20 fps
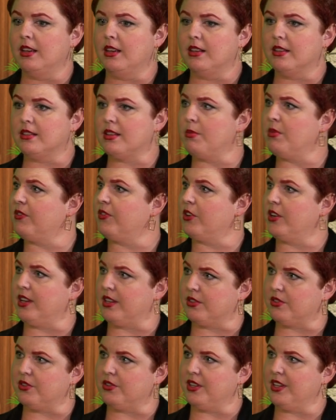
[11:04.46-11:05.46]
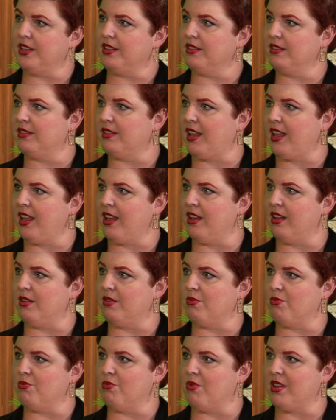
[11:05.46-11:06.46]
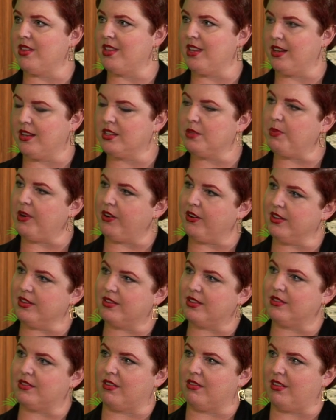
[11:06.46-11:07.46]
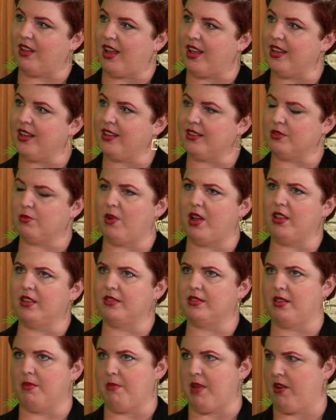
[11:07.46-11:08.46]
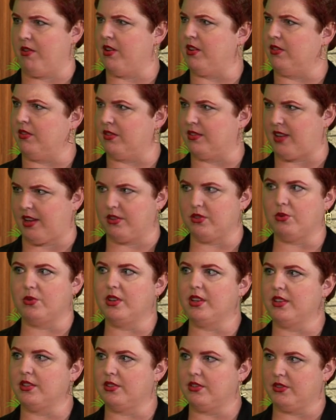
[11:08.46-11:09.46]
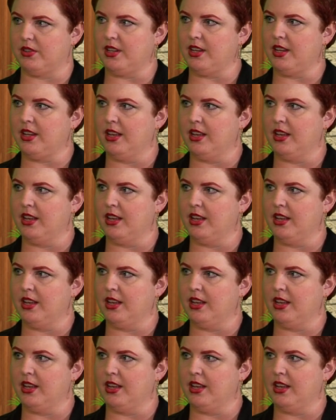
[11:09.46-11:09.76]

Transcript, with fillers: some of her history and what the experiences are like, as well as the marital sexual history,